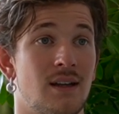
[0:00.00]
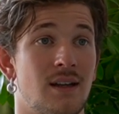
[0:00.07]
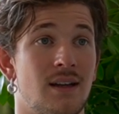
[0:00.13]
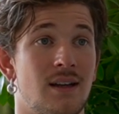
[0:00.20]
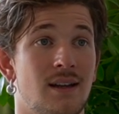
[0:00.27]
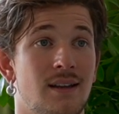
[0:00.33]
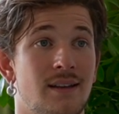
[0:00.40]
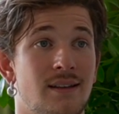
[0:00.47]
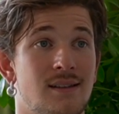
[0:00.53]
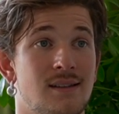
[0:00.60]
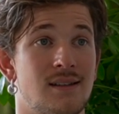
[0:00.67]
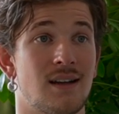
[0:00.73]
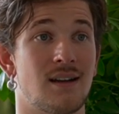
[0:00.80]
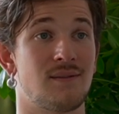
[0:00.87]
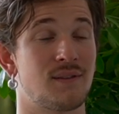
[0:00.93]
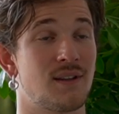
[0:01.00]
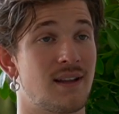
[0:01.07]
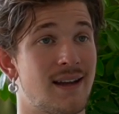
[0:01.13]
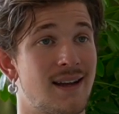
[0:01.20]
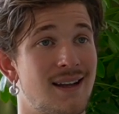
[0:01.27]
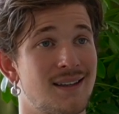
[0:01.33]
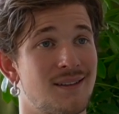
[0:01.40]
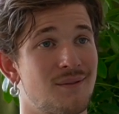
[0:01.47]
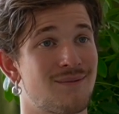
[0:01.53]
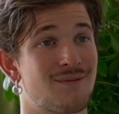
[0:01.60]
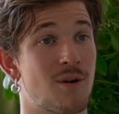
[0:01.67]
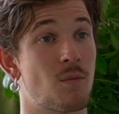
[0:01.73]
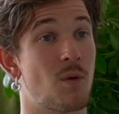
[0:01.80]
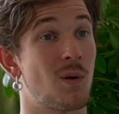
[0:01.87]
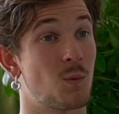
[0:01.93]
And after
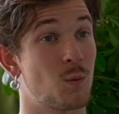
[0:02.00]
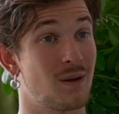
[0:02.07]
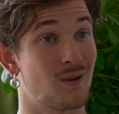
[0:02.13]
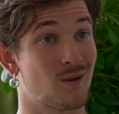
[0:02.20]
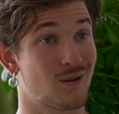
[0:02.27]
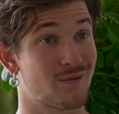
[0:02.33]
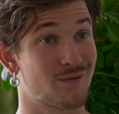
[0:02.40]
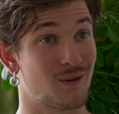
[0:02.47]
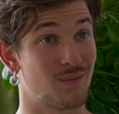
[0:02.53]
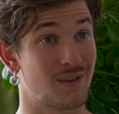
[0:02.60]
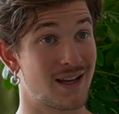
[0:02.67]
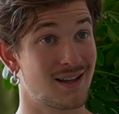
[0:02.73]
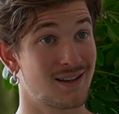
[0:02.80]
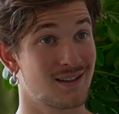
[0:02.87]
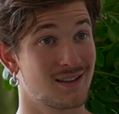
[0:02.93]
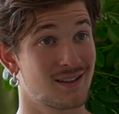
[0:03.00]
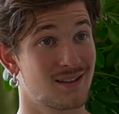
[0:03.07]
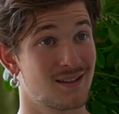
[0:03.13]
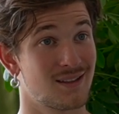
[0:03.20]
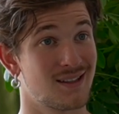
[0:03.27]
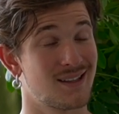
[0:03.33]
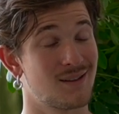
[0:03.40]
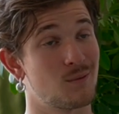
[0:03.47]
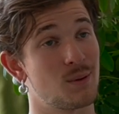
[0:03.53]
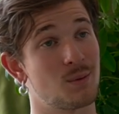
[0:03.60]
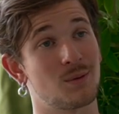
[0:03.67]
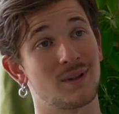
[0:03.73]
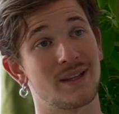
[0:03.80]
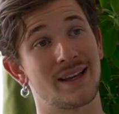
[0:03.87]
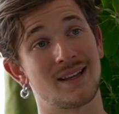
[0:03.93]
that, from all we learned from that,
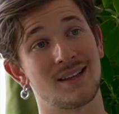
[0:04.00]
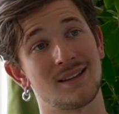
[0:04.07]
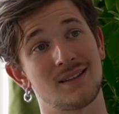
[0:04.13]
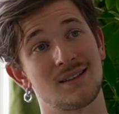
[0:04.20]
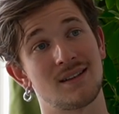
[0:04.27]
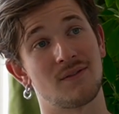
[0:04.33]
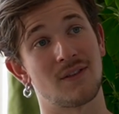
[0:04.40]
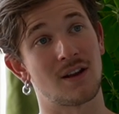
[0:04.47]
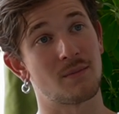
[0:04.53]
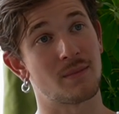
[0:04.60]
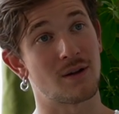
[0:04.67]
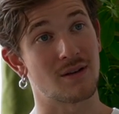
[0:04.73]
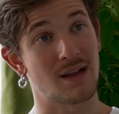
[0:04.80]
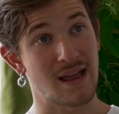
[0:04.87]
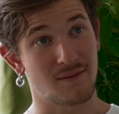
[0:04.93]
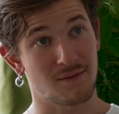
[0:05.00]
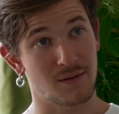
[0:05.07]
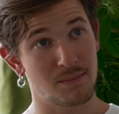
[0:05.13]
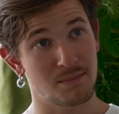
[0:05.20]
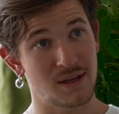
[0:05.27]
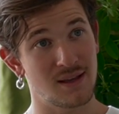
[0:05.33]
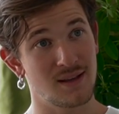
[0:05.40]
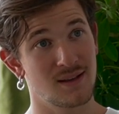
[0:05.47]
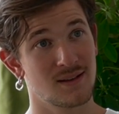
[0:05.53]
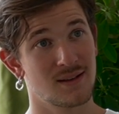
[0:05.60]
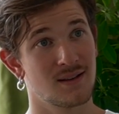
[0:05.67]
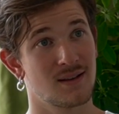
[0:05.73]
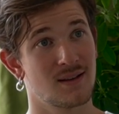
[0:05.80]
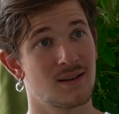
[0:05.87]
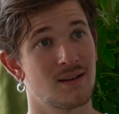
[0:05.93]
we will then develop our MVP,
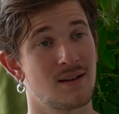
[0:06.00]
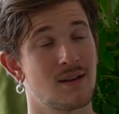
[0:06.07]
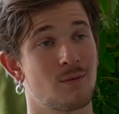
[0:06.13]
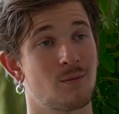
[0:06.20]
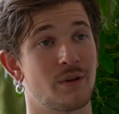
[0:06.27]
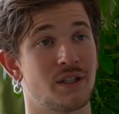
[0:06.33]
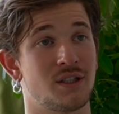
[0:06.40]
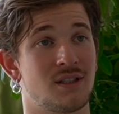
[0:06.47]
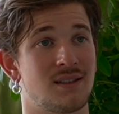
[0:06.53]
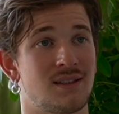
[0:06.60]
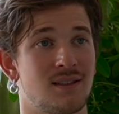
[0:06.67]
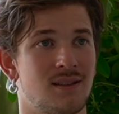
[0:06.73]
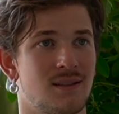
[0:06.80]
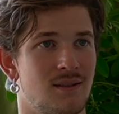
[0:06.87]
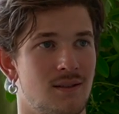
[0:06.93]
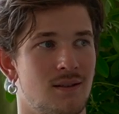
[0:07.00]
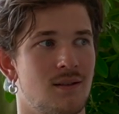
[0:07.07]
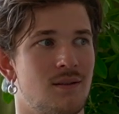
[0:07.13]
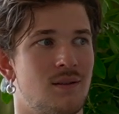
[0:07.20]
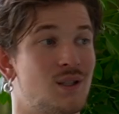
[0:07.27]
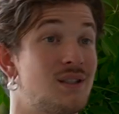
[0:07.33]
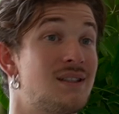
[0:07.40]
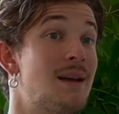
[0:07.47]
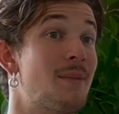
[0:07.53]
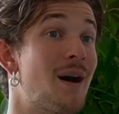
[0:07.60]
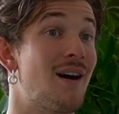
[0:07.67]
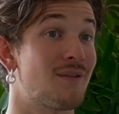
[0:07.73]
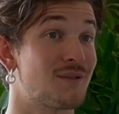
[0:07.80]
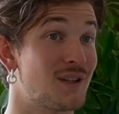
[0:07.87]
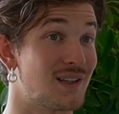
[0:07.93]
which is the step
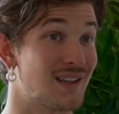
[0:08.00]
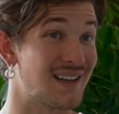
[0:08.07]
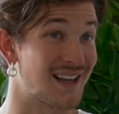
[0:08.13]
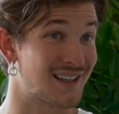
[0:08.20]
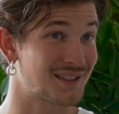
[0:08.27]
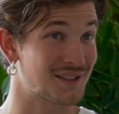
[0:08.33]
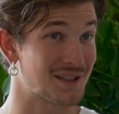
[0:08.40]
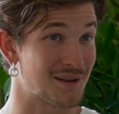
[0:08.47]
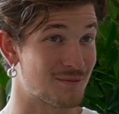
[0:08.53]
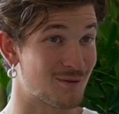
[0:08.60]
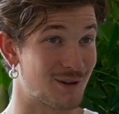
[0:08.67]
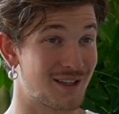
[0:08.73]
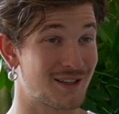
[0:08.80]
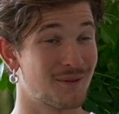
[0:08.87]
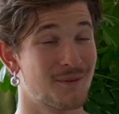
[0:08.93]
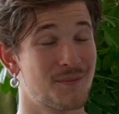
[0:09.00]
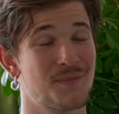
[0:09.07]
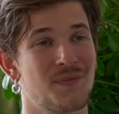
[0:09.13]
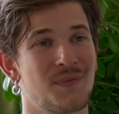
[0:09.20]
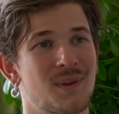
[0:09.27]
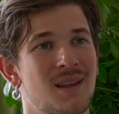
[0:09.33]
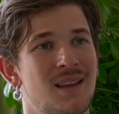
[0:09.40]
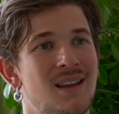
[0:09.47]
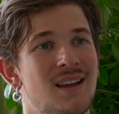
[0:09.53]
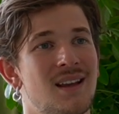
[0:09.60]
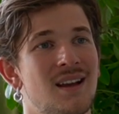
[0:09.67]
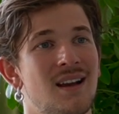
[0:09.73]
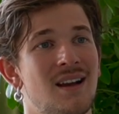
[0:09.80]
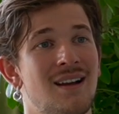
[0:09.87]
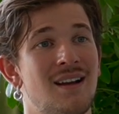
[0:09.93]
after the next step,
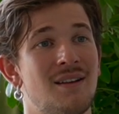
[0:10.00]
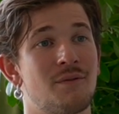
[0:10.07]
right?